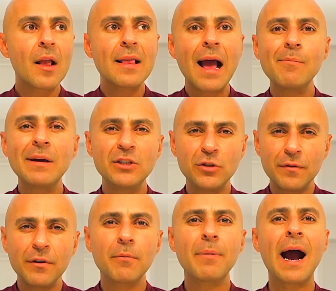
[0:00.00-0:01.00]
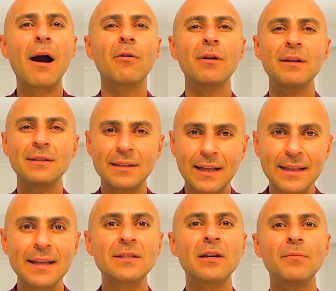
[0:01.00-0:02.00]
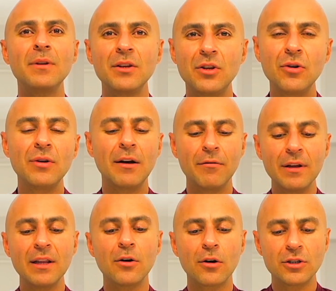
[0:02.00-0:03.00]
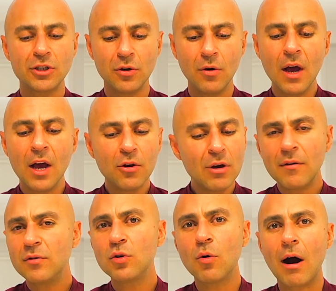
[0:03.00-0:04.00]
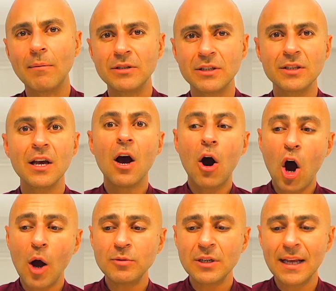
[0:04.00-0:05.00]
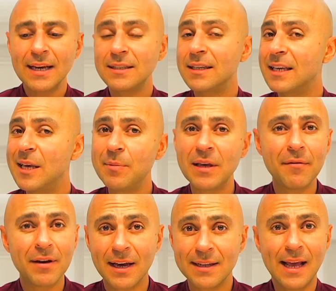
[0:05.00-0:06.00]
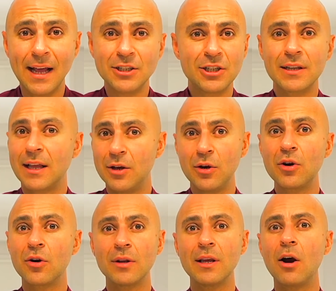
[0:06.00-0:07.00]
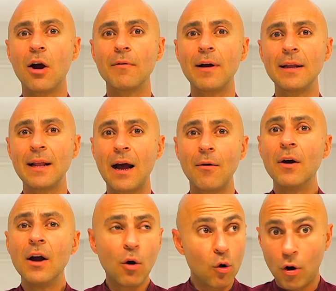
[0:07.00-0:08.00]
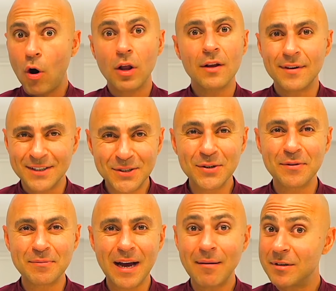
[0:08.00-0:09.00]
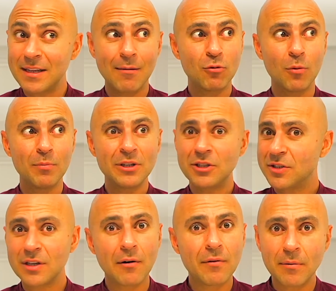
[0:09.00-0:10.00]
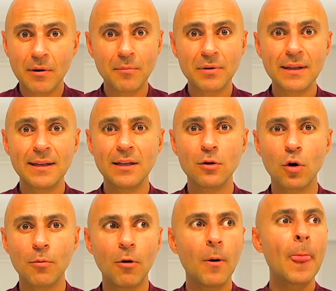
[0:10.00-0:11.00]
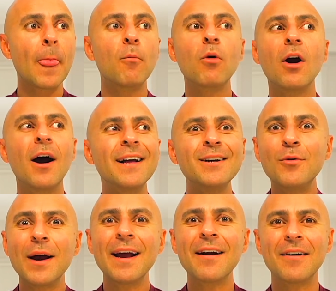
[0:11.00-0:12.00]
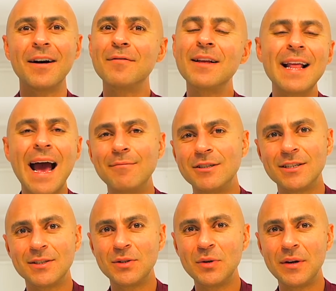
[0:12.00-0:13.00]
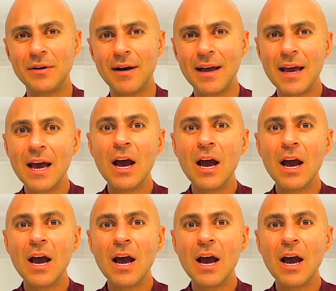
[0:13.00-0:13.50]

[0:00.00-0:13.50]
that made you feel powerless, that did something to you, that really hurt you, you have two options. Option A is to keep giving it attention like you currently are right now, or all of us do from time to time. Don't beat yourself up, completely normal. We're unaware of the damage it's doing, right?